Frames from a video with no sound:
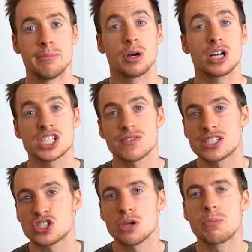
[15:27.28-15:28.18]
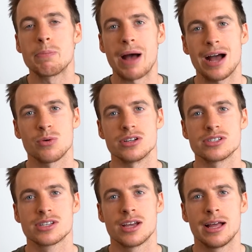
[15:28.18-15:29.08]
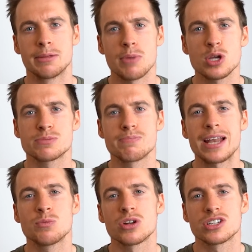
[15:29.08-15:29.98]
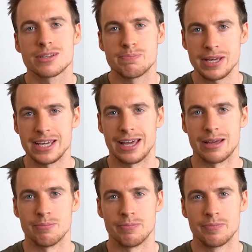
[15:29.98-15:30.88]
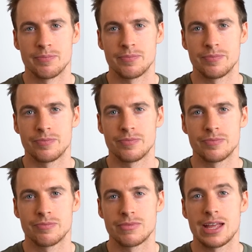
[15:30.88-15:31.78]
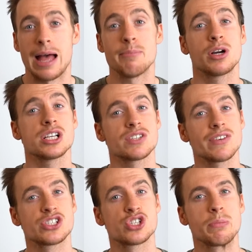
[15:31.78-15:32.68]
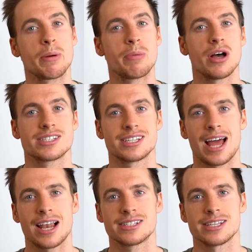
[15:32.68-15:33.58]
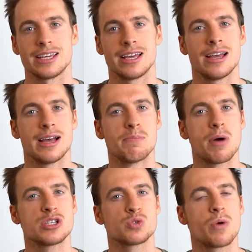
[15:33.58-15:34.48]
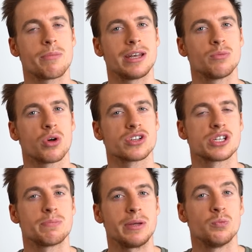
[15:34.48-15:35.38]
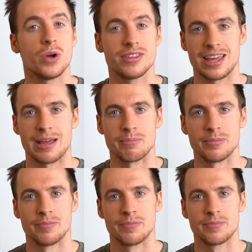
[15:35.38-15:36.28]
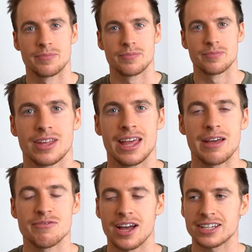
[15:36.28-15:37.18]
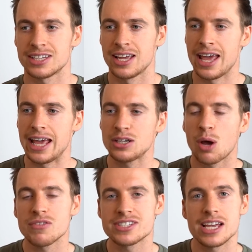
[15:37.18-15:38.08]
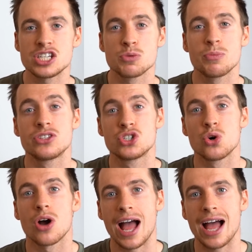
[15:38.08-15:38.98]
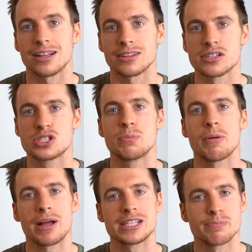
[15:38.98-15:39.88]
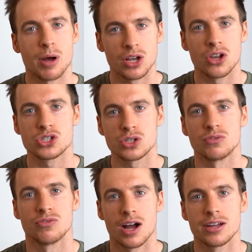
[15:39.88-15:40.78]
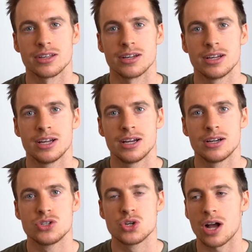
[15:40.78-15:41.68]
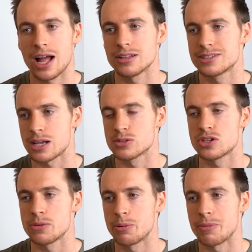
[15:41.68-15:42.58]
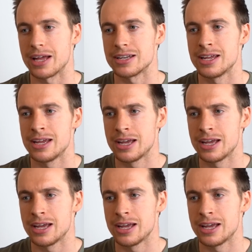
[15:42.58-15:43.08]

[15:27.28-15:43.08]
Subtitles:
Because of his superpowers, most men want to be him. And because of his super personality, most women want to be with him. In fact, in conversation with Jor-El, Superman's biological father, Jor-El tells Superman,